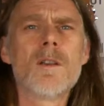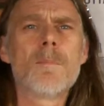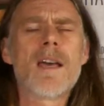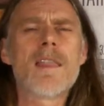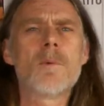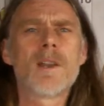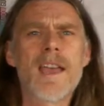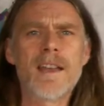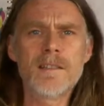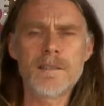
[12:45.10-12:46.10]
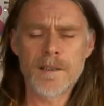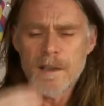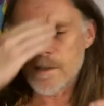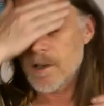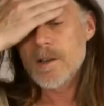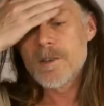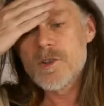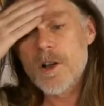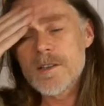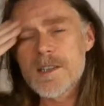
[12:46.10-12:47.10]
going to play that one again, and I'm going to
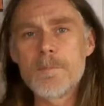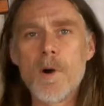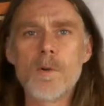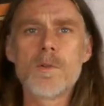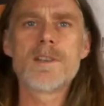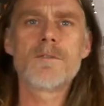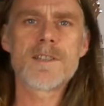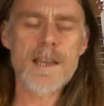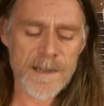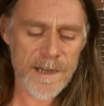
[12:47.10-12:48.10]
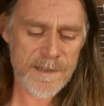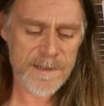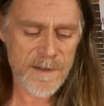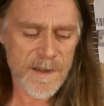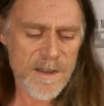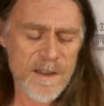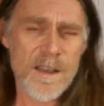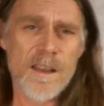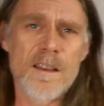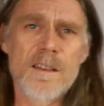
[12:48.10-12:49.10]
try and spot all the different techniques.
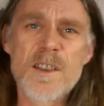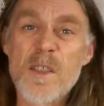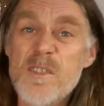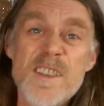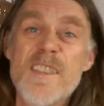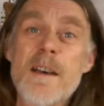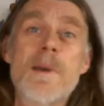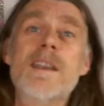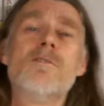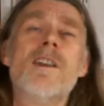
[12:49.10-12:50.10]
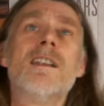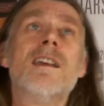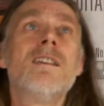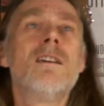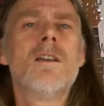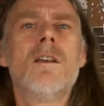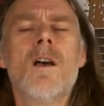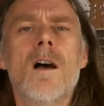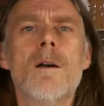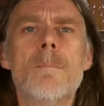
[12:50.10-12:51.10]
So there isn't that many, really.
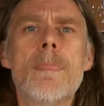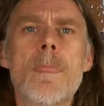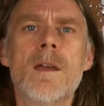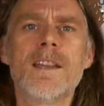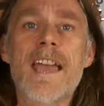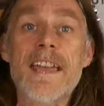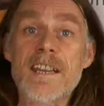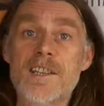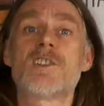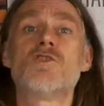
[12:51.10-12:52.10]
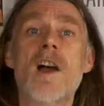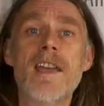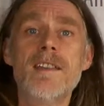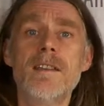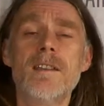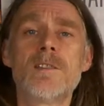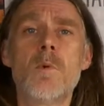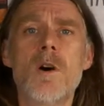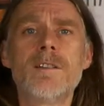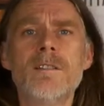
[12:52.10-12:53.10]
Getting it straight is
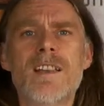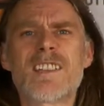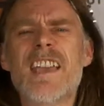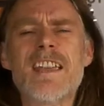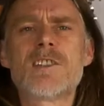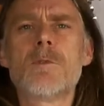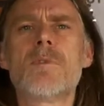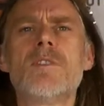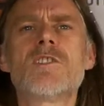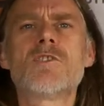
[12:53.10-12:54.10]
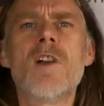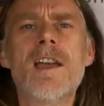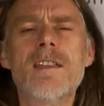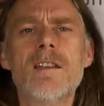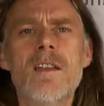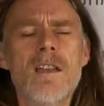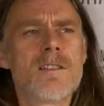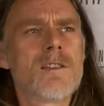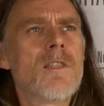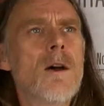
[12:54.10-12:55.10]
one. That's getting something straight.
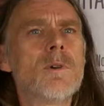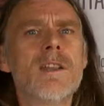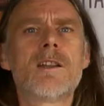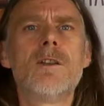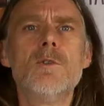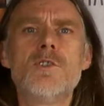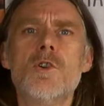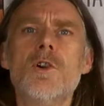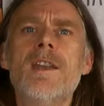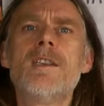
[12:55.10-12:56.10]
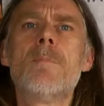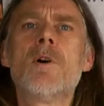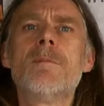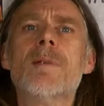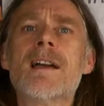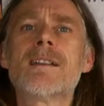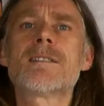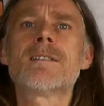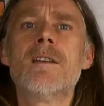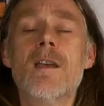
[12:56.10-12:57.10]
So that would include joining your body
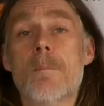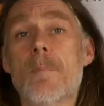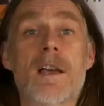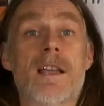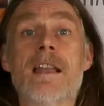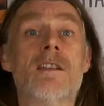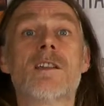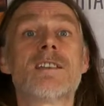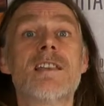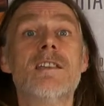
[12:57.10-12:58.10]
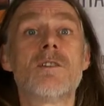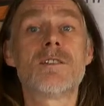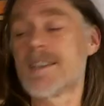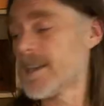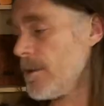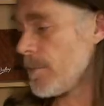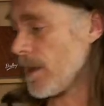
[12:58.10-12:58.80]
blanks. But again, like I say, you can skip